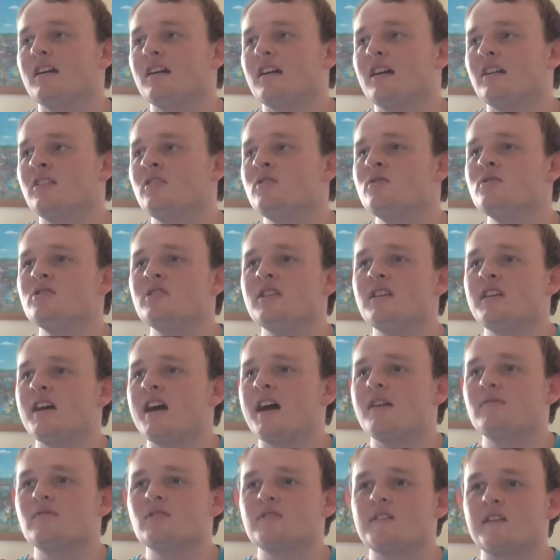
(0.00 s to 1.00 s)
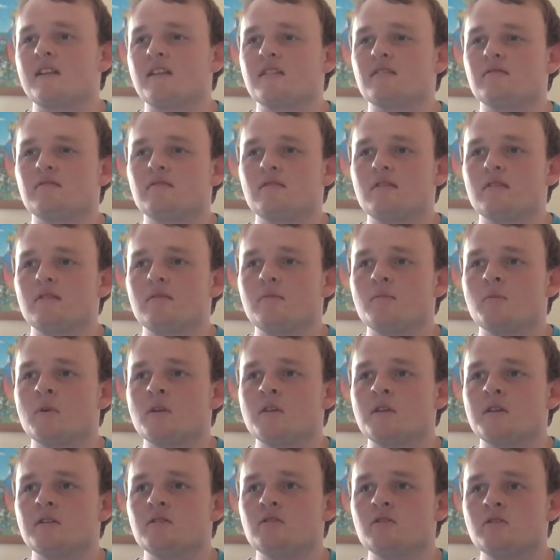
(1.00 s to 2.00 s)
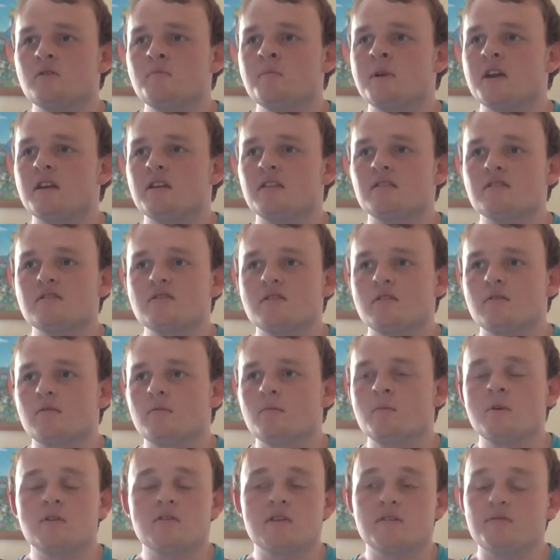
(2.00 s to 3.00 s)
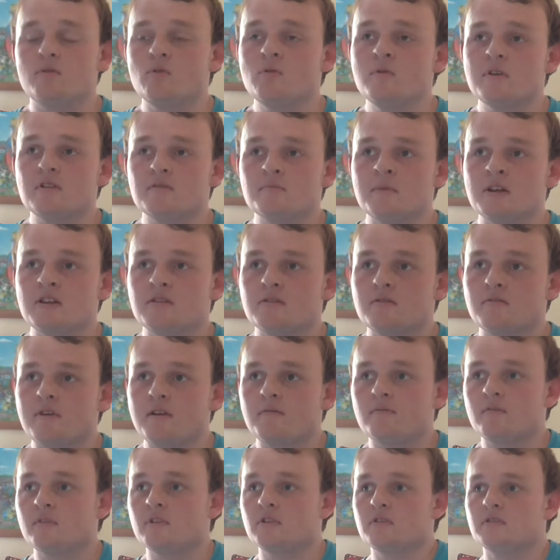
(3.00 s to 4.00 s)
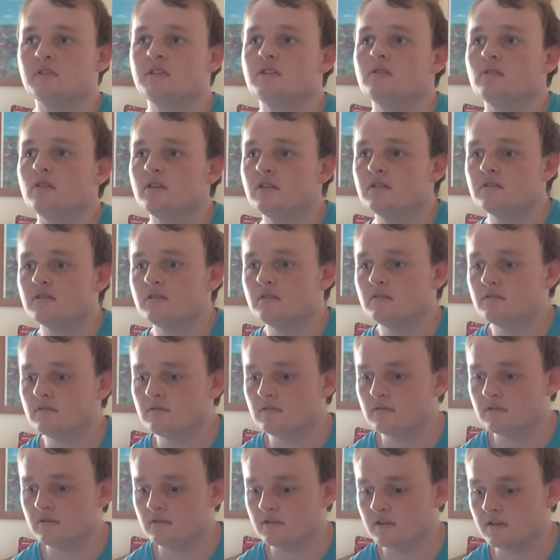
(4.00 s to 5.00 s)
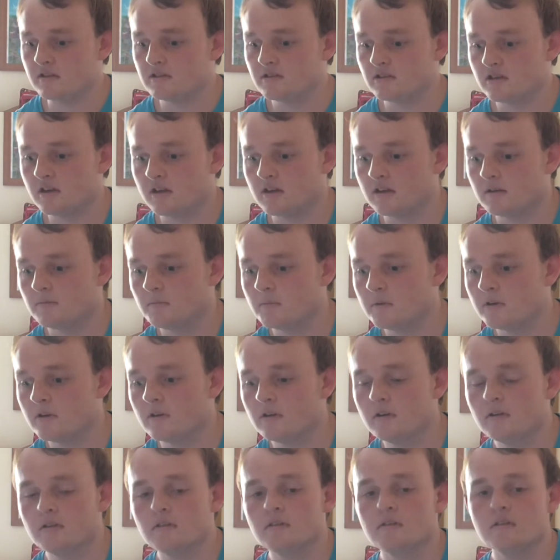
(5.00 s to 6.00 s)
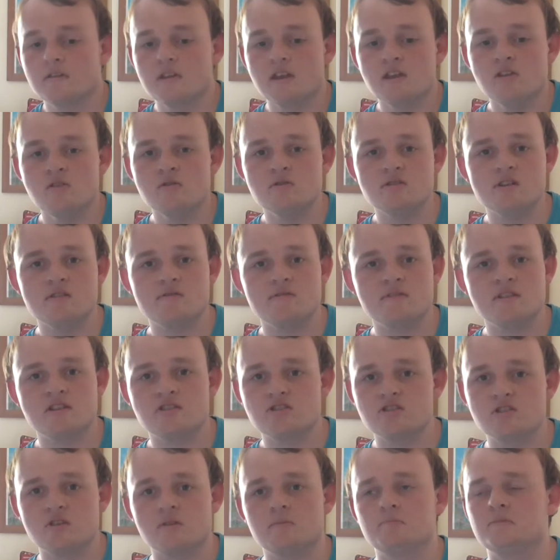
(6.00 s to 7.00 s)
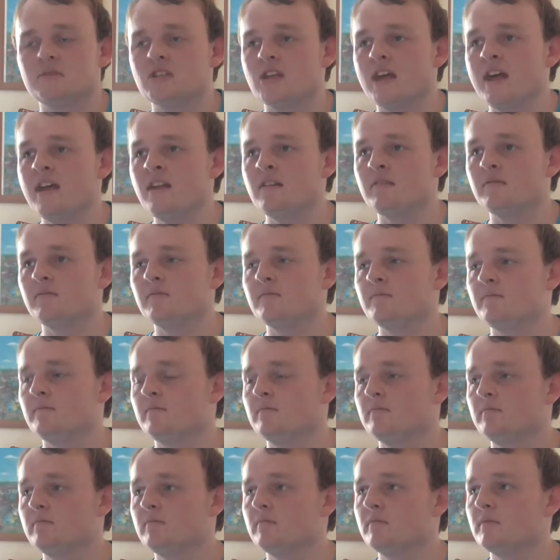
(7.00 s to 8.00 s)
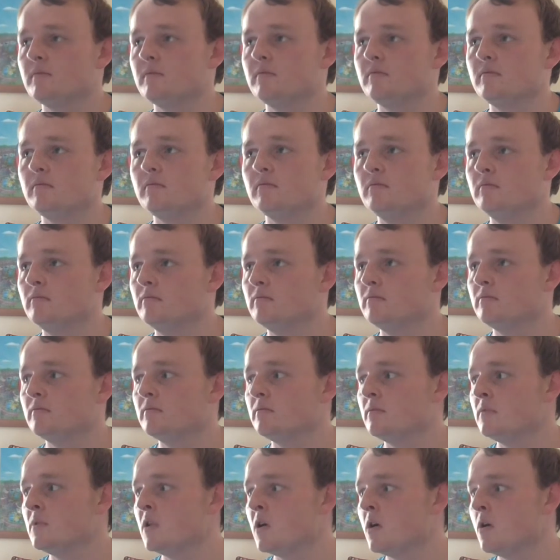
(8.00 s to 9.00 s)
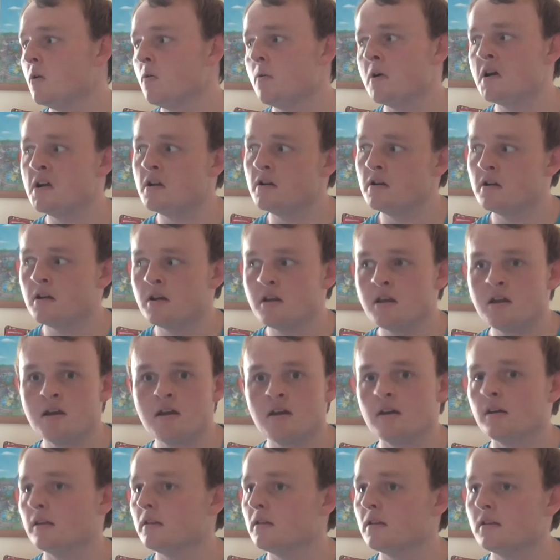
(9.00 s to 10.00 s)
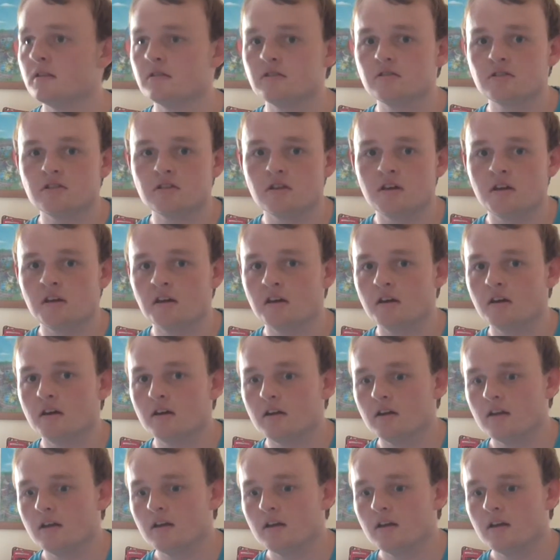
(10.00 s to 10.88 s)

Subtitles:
And usually they have to, like, when they do make it to, well, they've always made a grand final so this year, but they usually finish top 10. Nowhere near this year.